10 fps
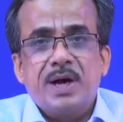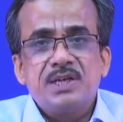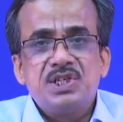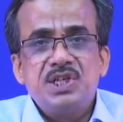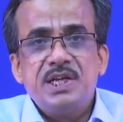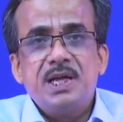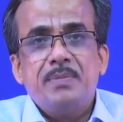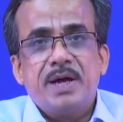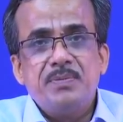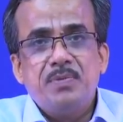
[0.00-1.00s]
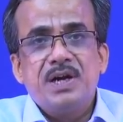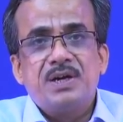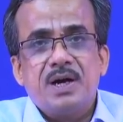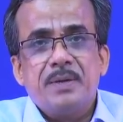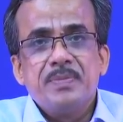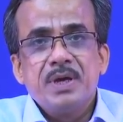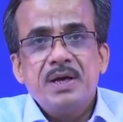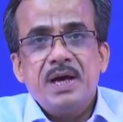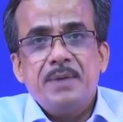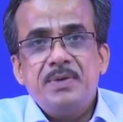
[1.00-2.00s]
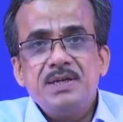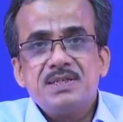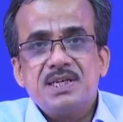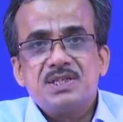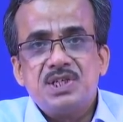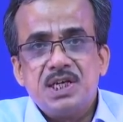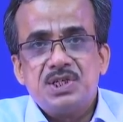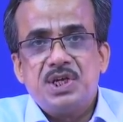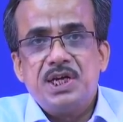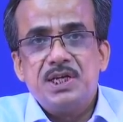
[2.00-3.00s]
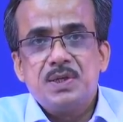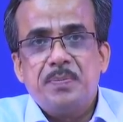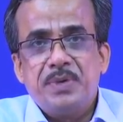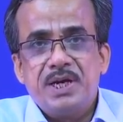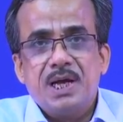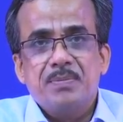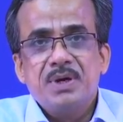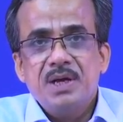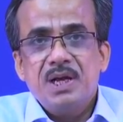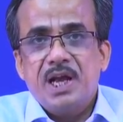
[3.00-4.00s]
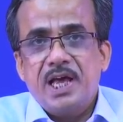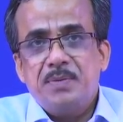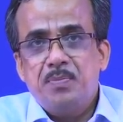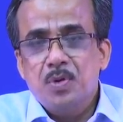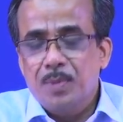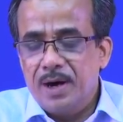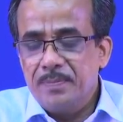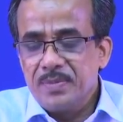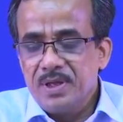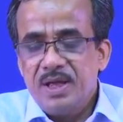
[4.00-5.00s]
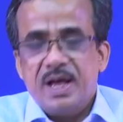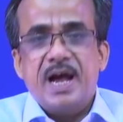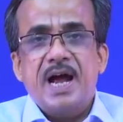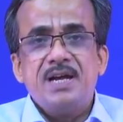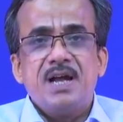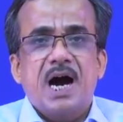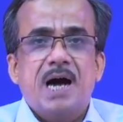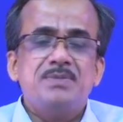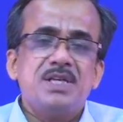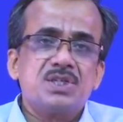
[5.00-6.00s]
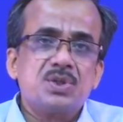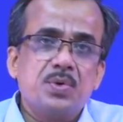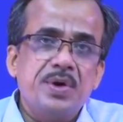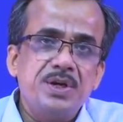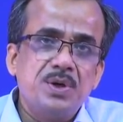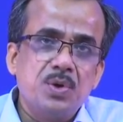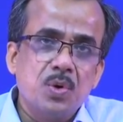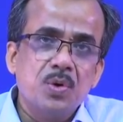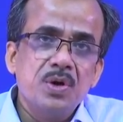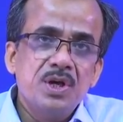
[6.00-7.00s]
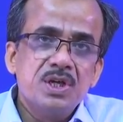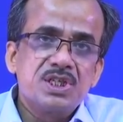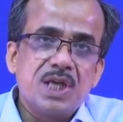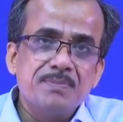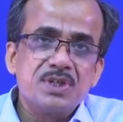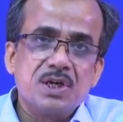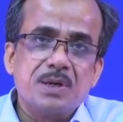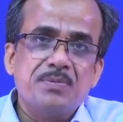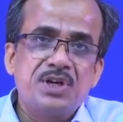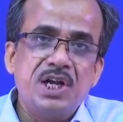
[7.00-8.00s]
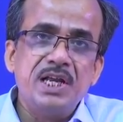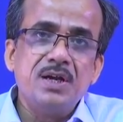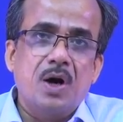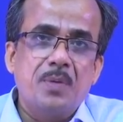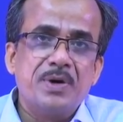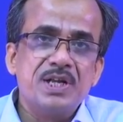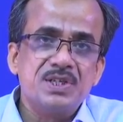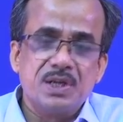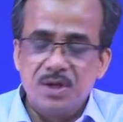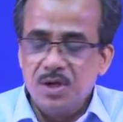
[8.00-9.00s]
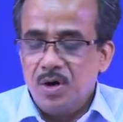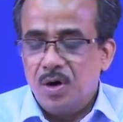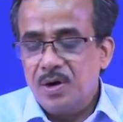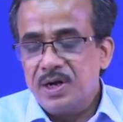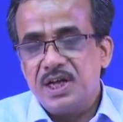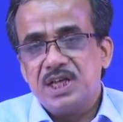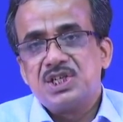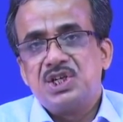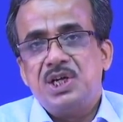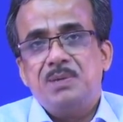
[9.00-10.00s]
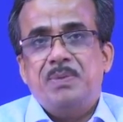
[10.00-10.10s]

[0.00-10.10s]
one serial manipulator having say 6 degrees of freedom like puma and I am just going to do some sort of drilling operation on a steel